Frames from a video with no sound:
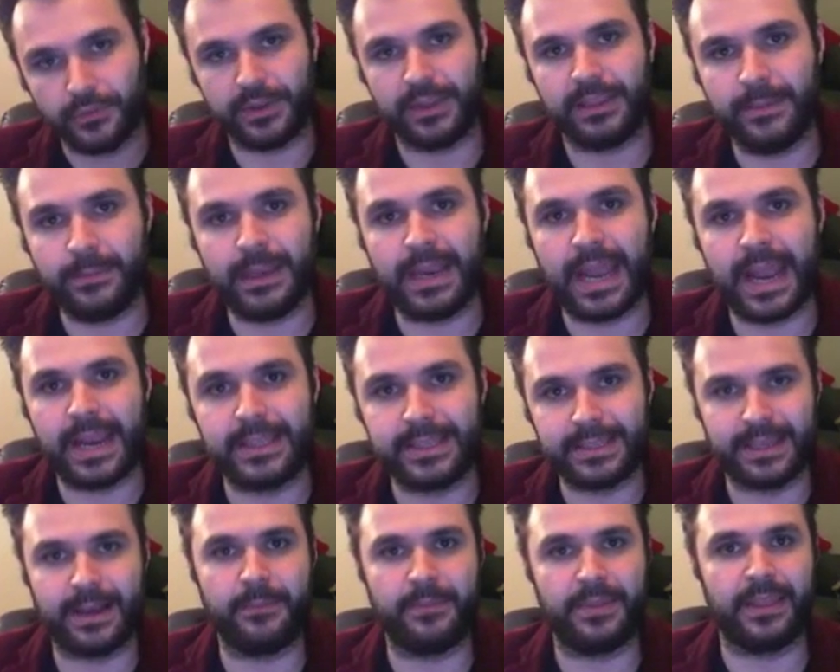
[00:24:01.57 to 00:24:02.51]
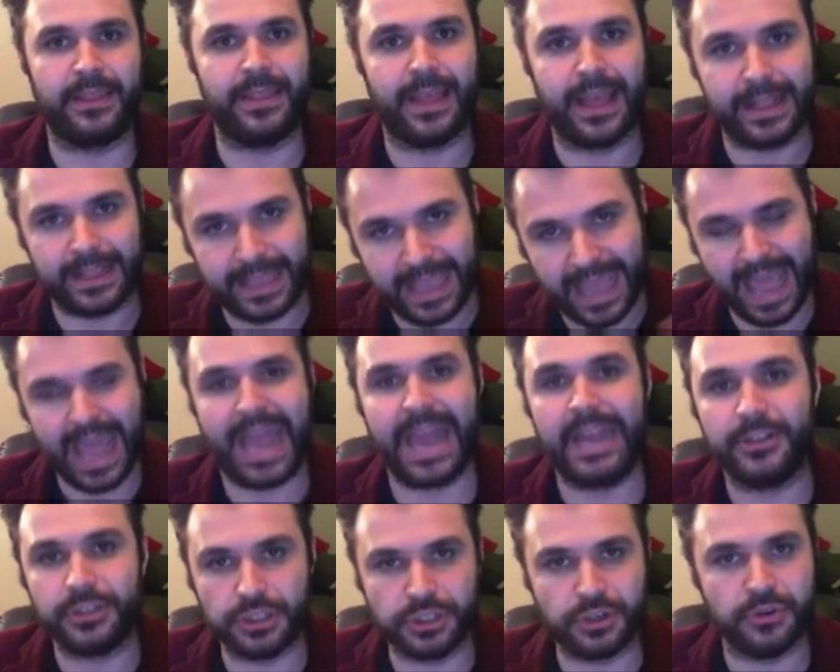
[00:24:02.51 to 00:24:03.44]
eliminated something that
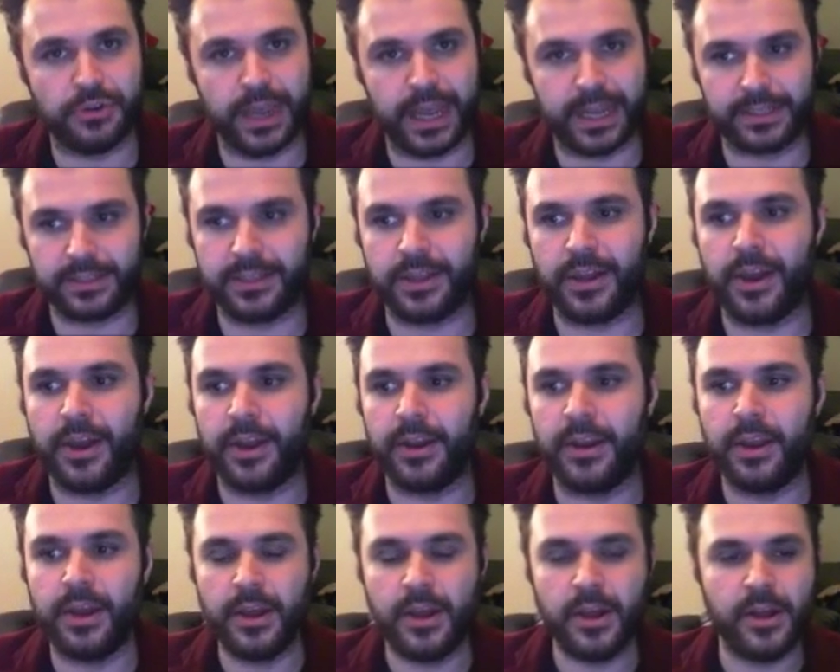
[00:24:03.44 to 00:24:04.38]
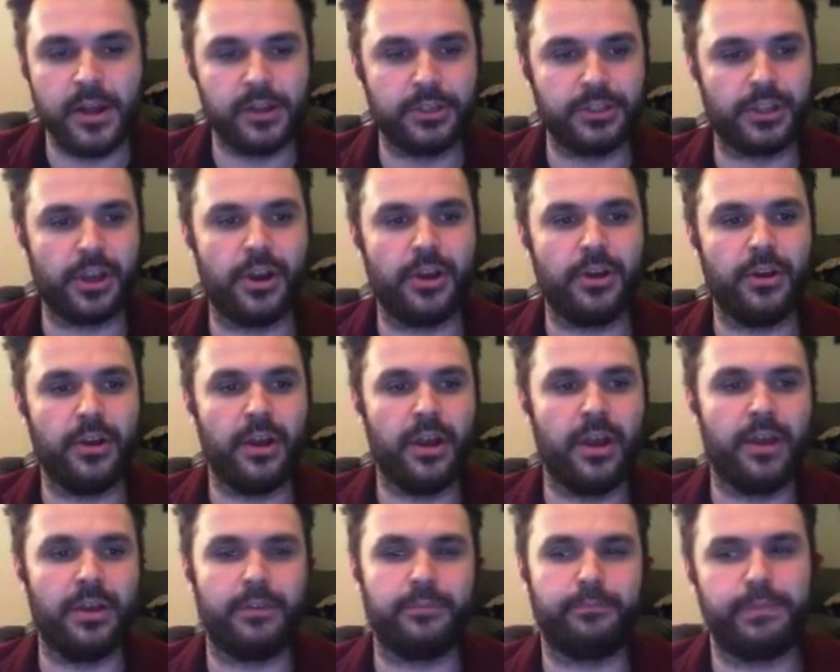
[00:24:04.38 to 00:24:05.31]
can shoot next turn. So
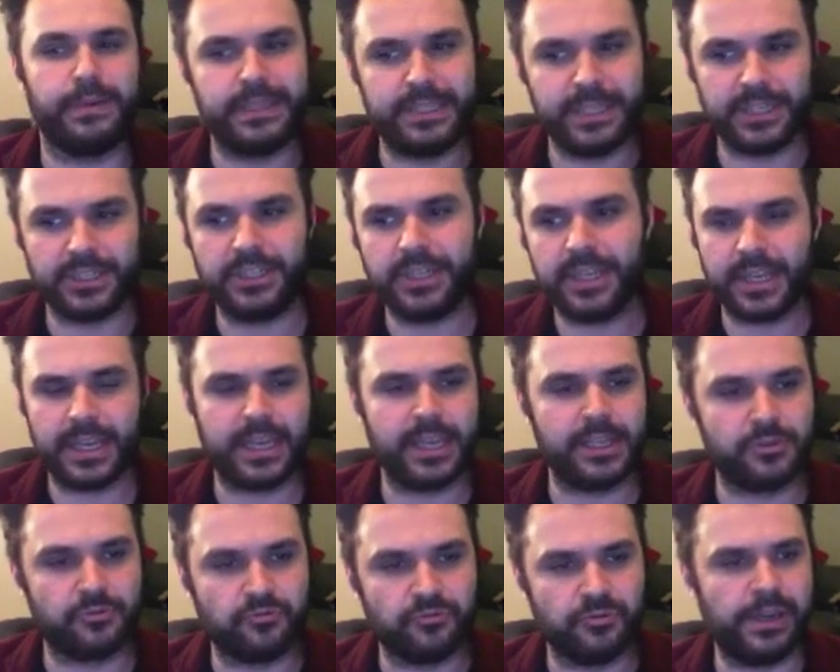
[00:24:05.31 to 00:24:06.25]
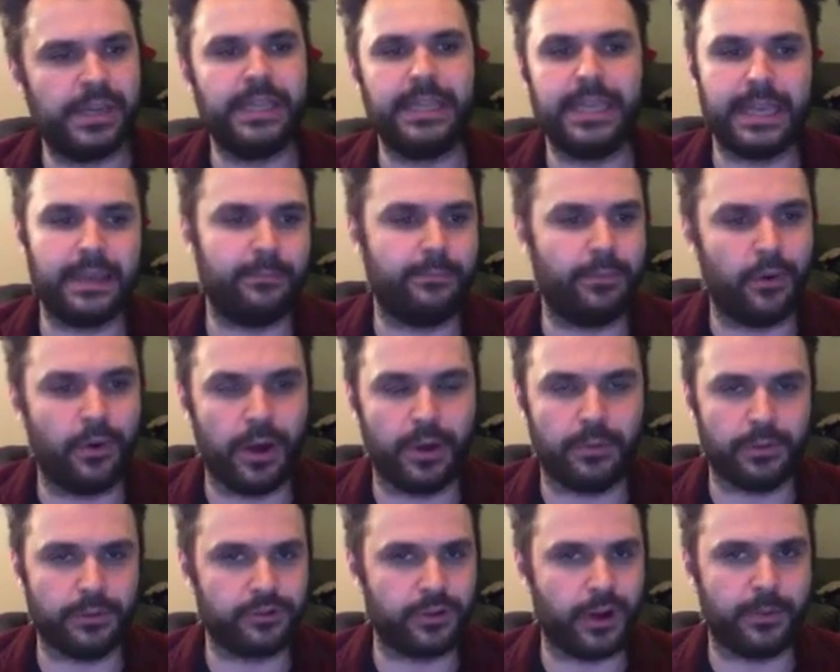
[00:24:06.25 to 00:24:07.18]
positioning is really important
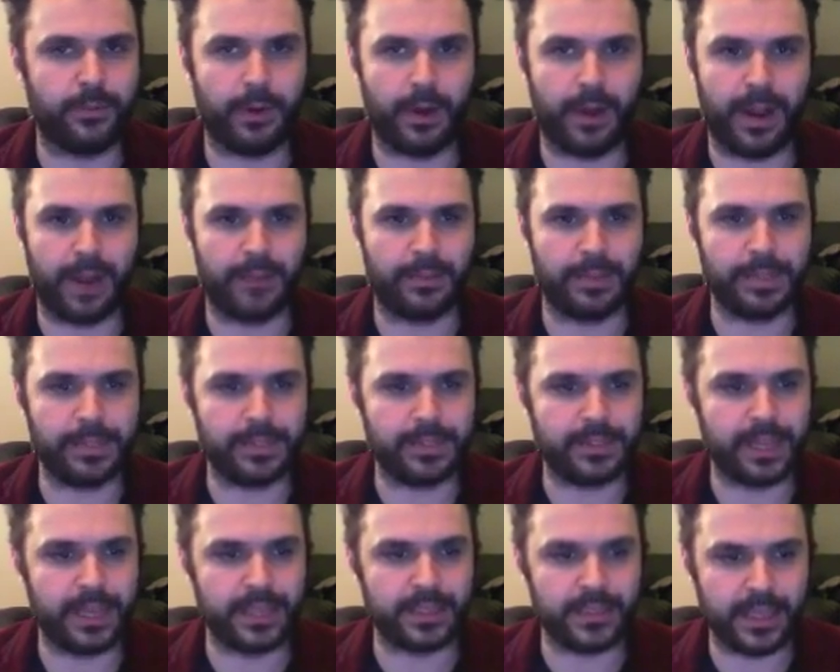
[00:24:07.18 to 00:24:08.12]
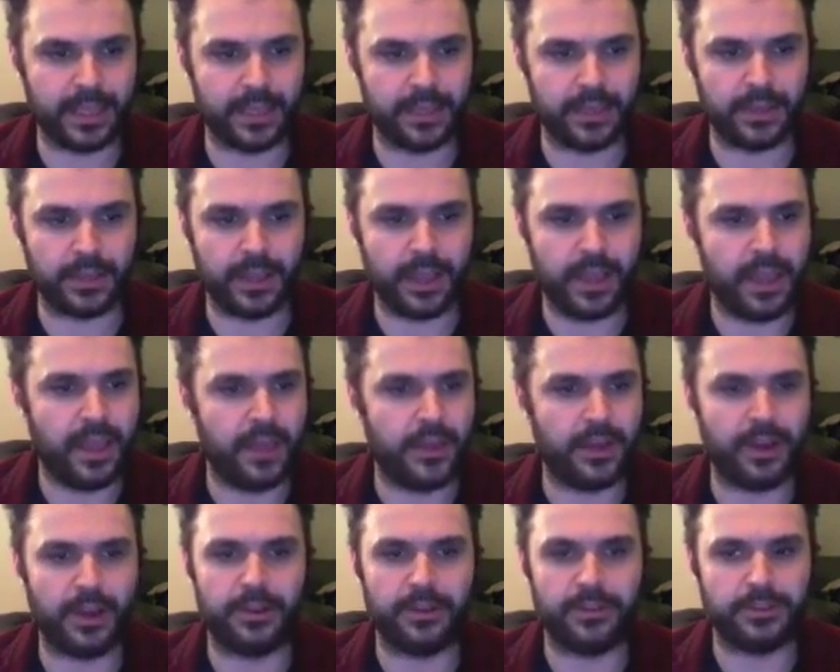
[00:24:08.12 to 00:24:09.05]
with drop pod armies.
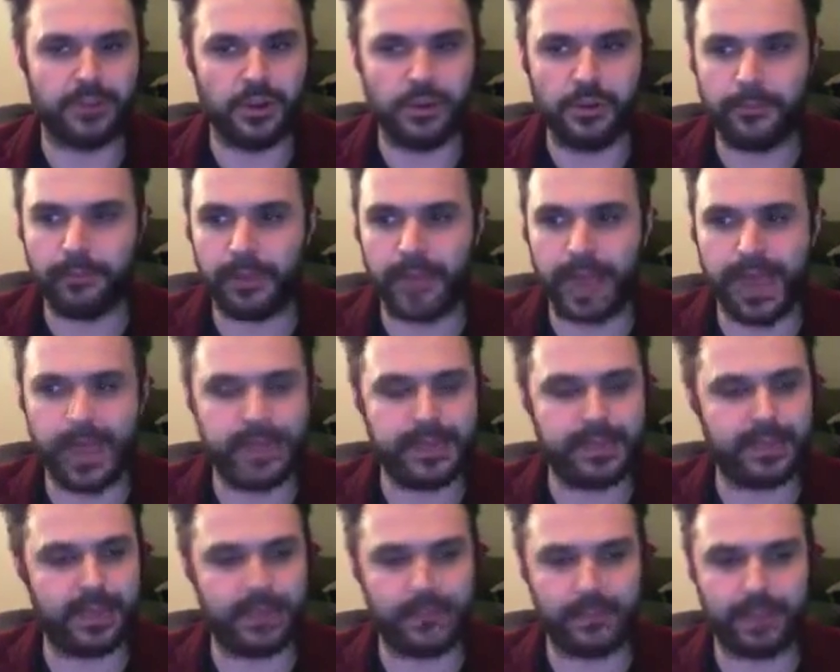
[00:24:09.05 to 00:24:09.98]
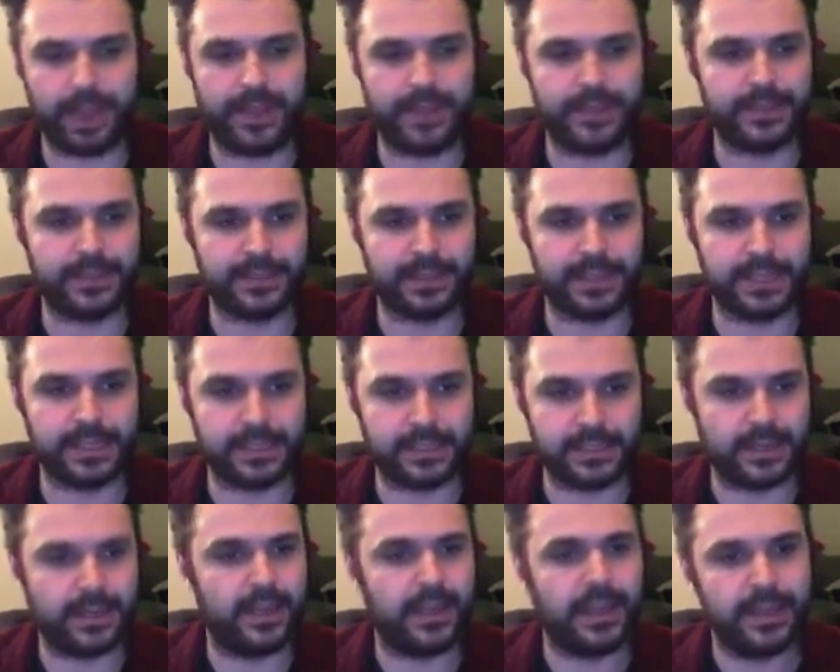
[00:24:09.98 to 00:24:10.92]
Two players that play this
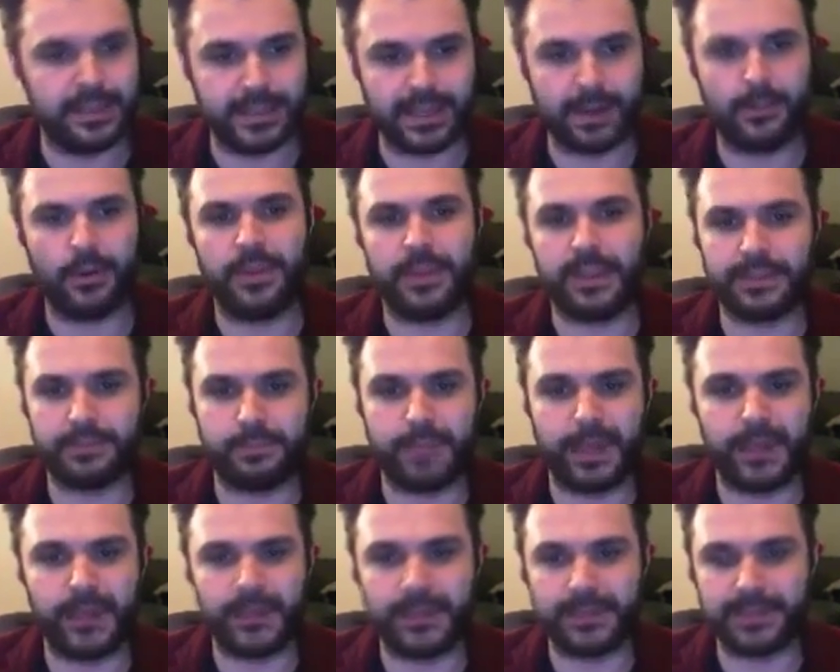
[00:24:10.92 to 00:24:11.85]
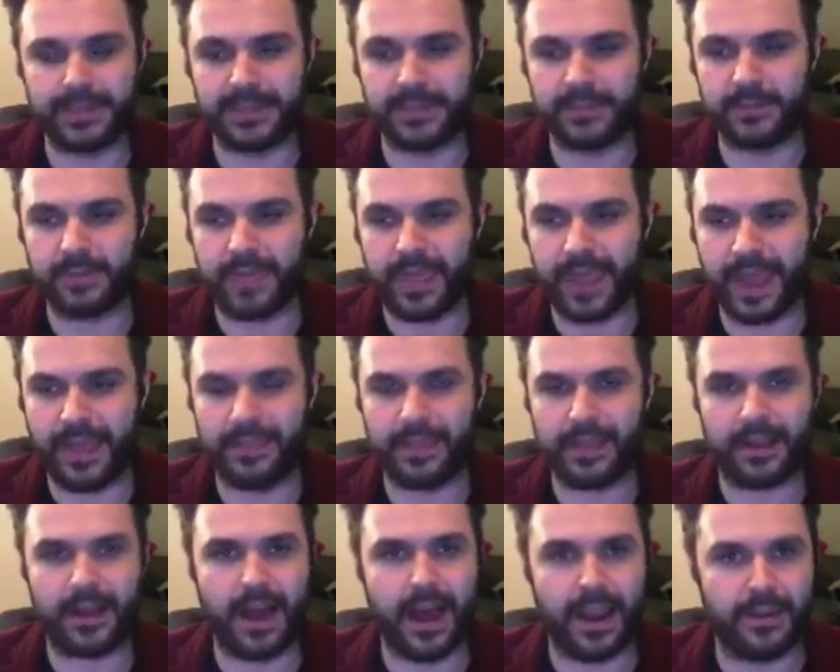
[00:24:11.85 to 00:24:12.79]
list, someone that's playing this list without
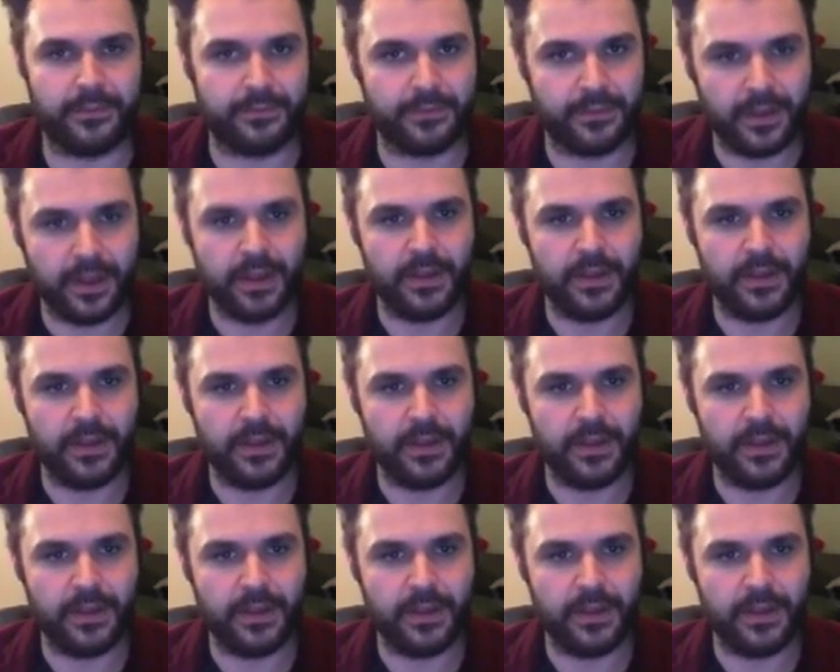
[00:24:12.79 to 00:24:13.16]
the kind of